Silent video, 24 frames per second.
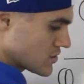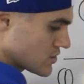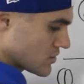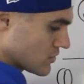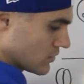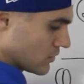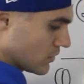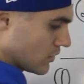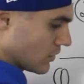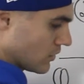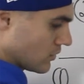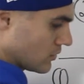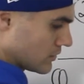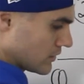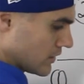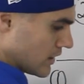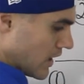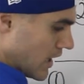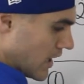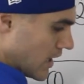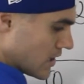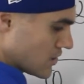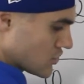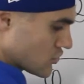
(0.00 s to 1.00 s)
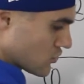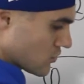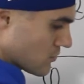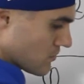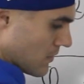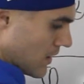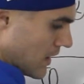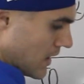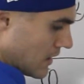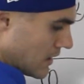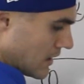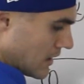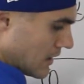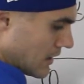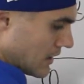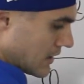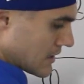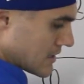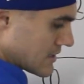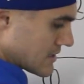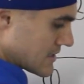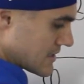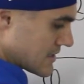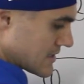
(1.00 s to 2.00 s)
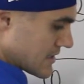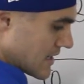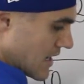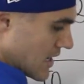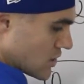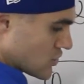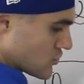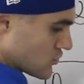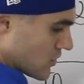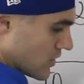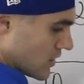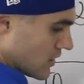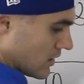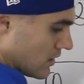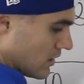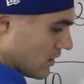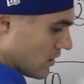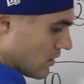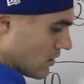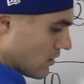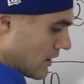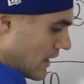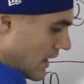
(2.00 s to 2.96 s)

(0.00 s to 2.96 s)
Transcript: So the only h remaining is this h right here.